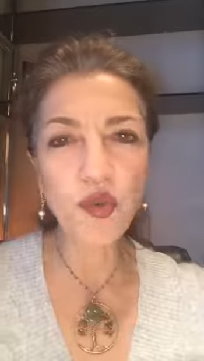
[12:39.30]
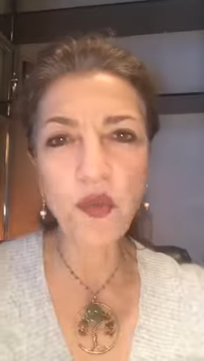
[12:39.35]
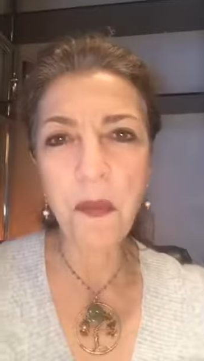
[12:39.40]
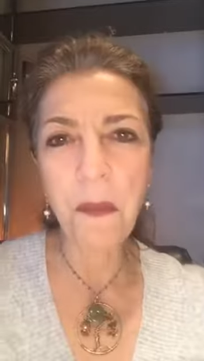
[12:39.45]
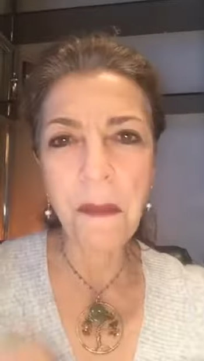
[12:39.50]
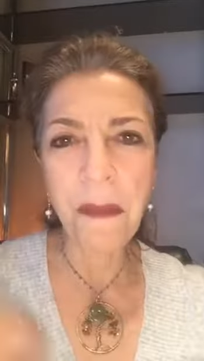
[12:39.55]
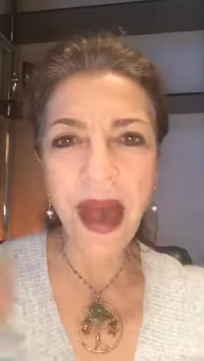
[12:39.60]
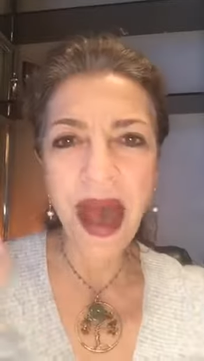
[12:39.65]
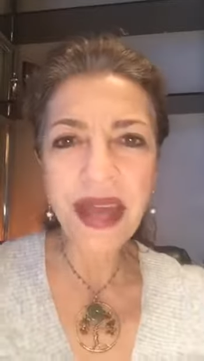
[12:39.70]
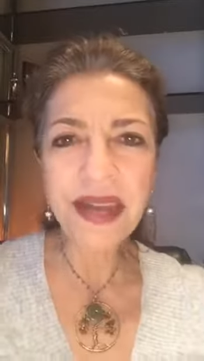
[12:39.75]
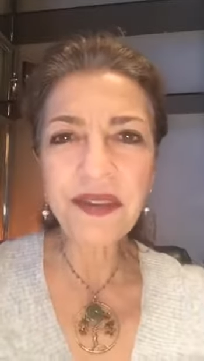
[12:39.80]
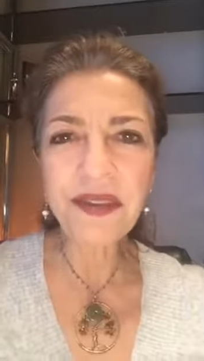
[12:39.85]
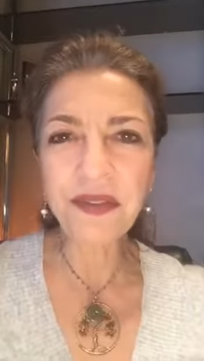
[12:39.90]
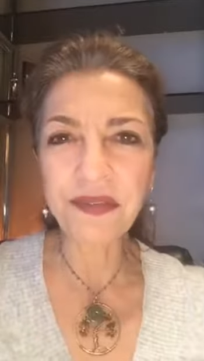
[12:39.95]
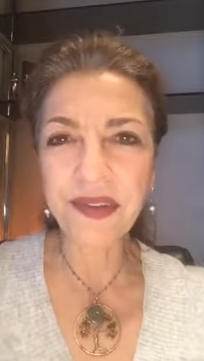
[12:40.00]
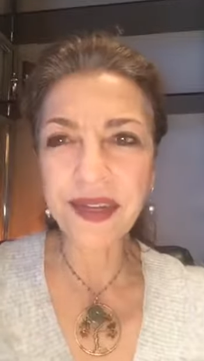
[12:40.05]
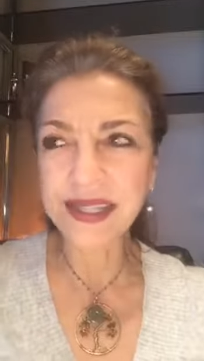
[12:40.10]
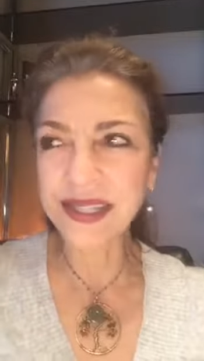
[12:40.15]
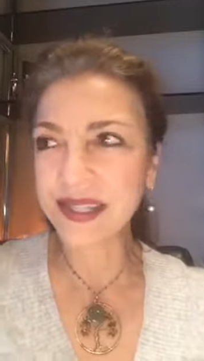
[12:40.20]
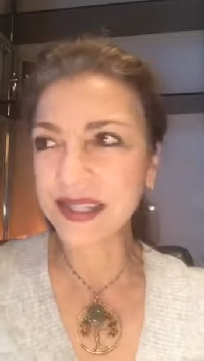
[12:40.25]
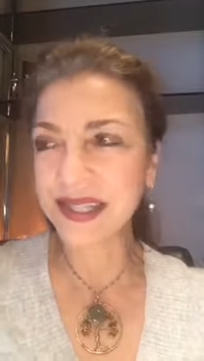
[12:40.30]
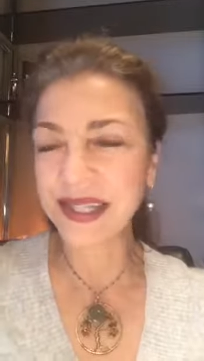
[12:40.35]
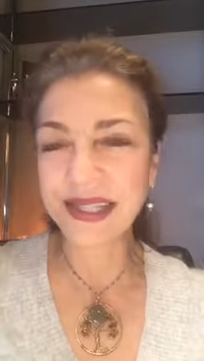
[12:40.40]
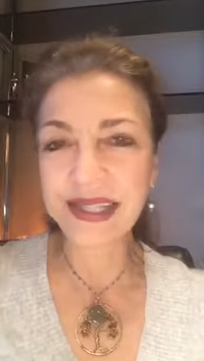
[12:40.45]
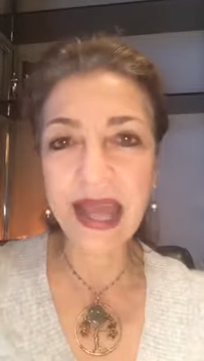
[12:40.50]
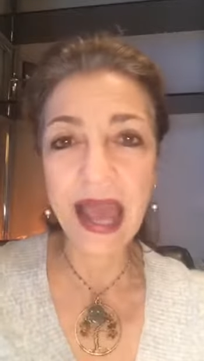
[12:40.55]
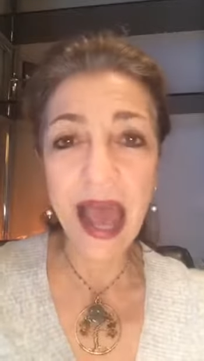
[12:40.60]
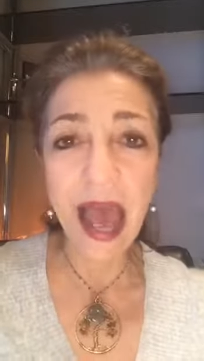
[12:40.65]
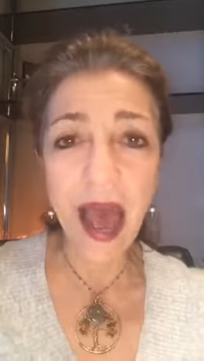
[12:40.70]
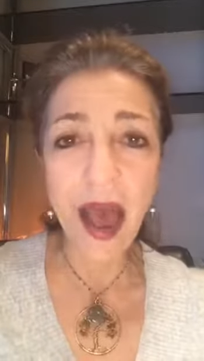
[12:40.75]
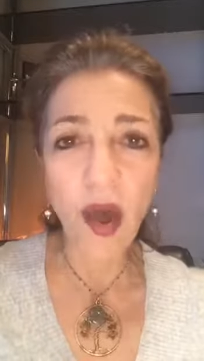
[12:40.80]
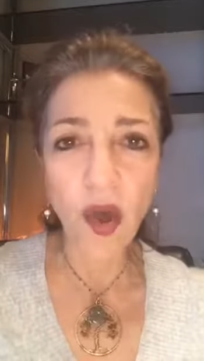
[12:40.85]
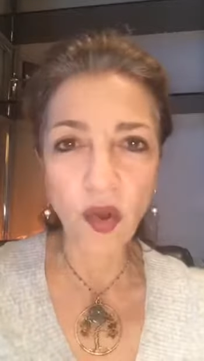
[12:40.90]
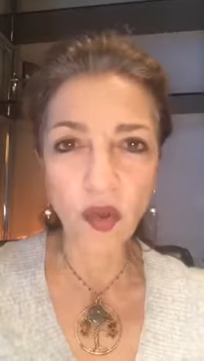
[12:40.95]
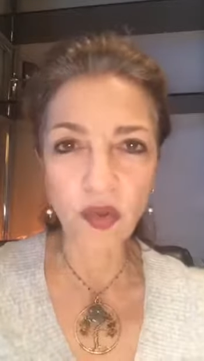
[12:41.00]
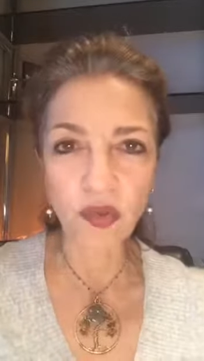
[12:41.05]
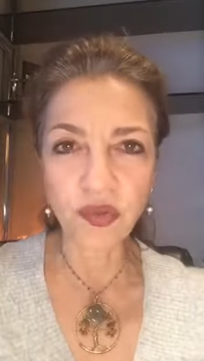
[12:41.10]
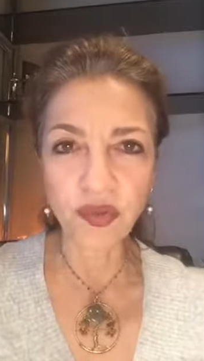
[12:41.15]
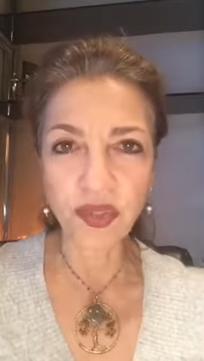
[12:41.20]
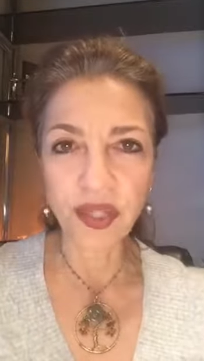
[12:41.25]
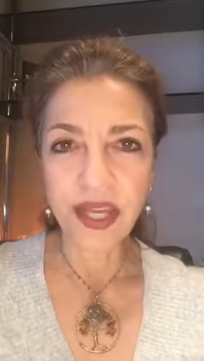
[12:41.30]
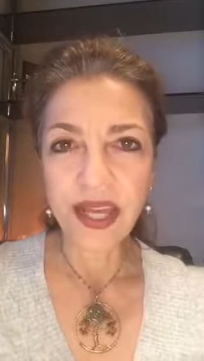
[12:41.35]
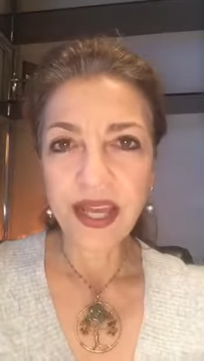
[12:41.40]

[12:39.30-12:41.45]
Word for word: manifest it out.